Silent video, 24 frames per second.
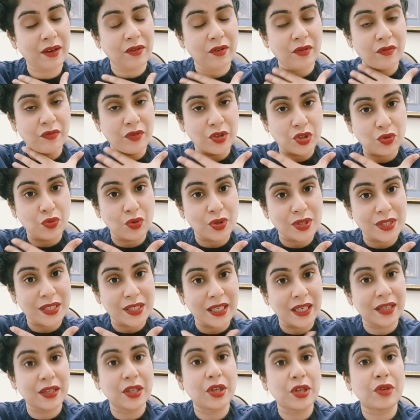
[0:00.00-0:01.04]
which was
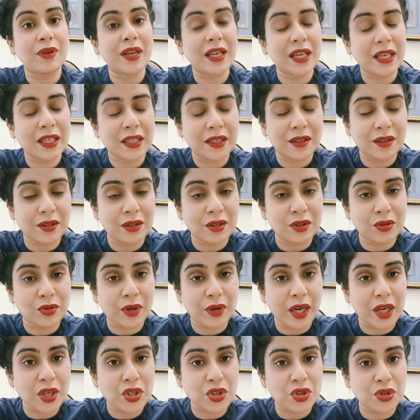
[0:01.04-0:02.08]
there during internal
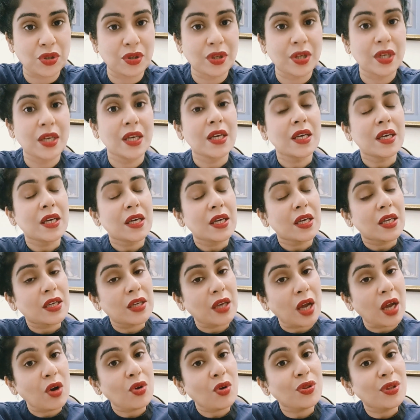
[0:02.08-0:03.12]
rotation.
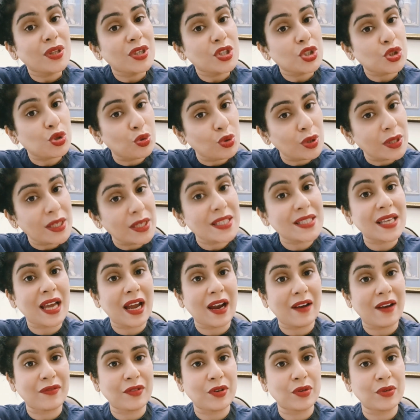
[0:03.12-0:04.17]
Now the shoulders
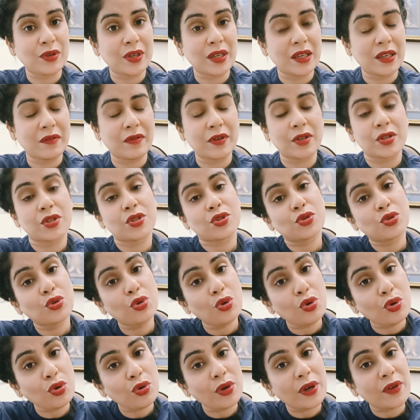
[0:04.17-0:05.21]
have to deliver.
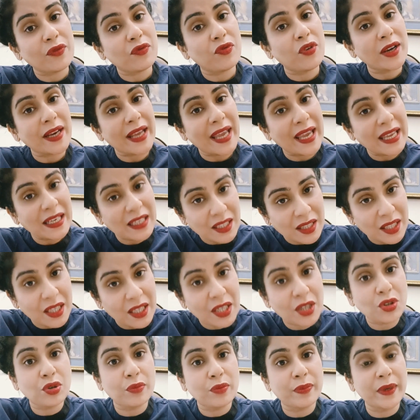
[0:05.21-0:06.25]
So for
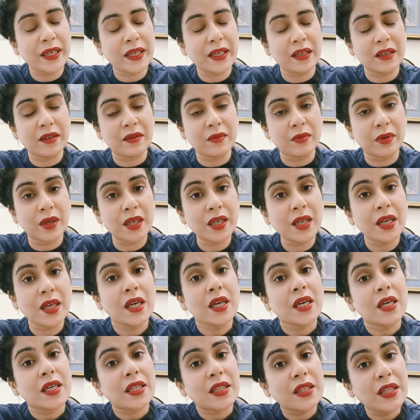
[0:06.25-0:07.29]
anything to be delivered,
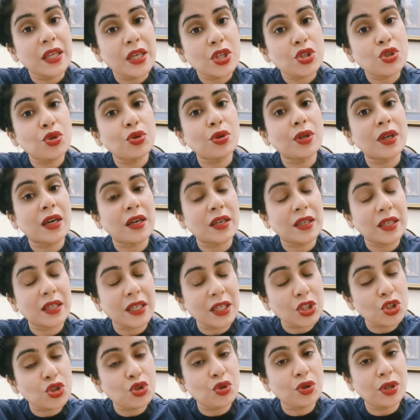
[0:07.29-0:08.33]
it
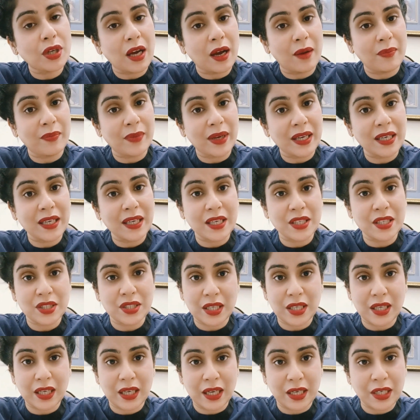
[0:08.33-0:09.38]
should come in
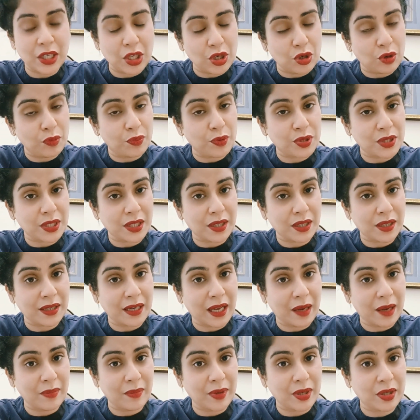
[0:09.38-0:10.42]
anterior posterior
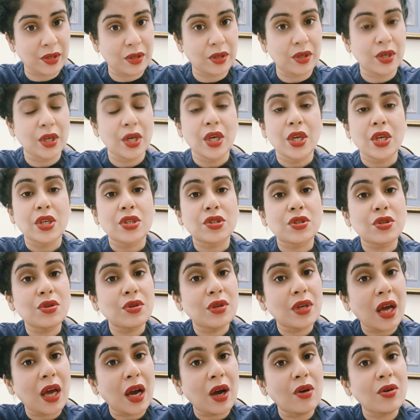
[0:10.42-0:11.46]
diameter. So
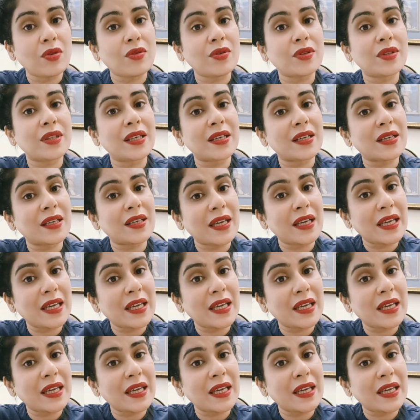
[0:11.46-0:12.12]
now the